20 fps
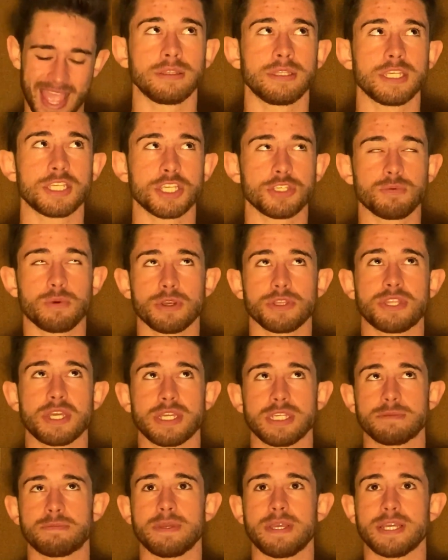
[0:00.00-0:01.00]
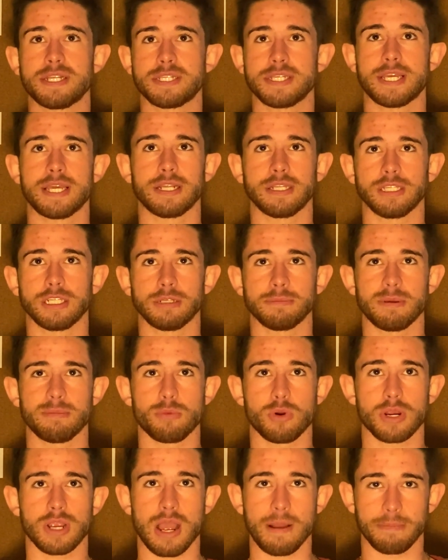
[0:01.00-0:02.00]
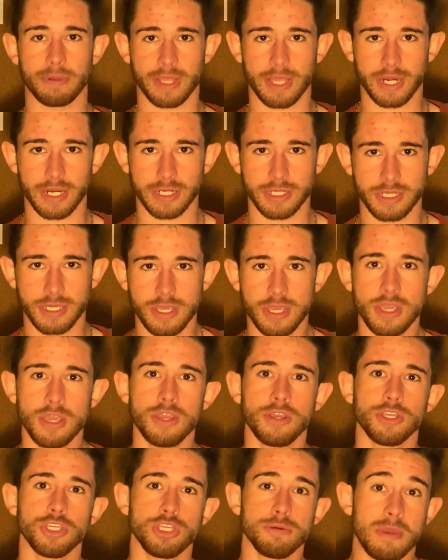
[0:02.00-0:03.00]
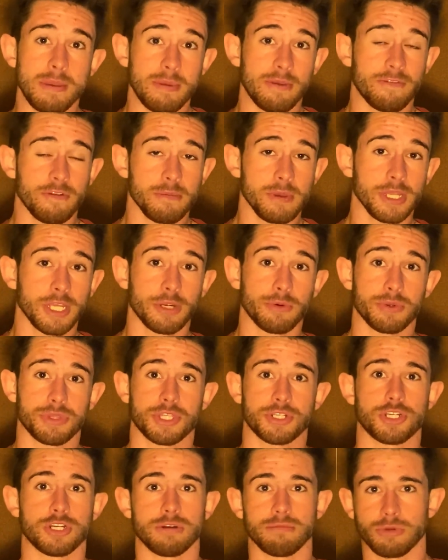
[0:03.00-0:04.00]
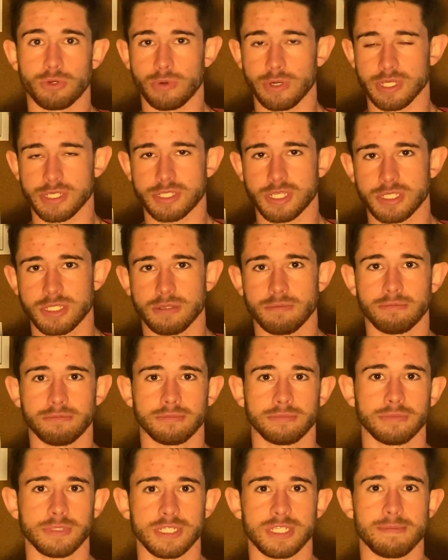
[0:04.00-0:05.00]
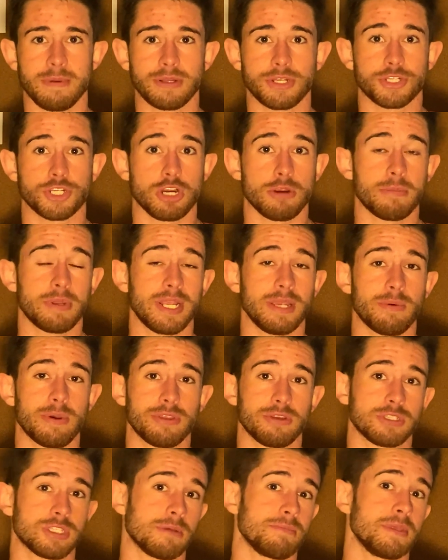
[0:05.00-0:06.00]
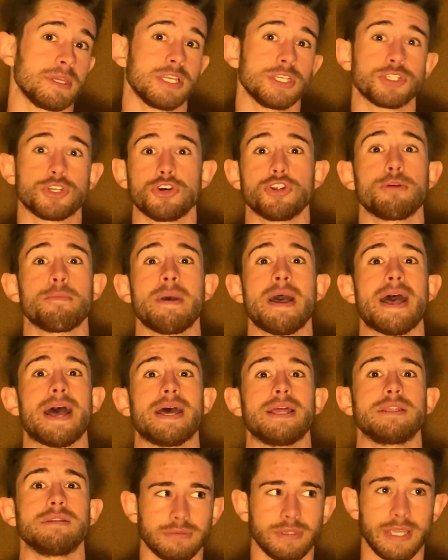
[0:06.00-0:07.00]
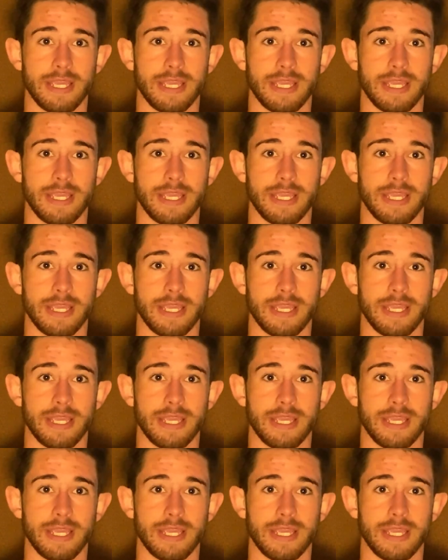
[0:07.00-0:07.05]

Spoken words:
This is where things begin to get a little bit more complicated. You may be familiar with the term criticism. It's about determining whether something is good or bad.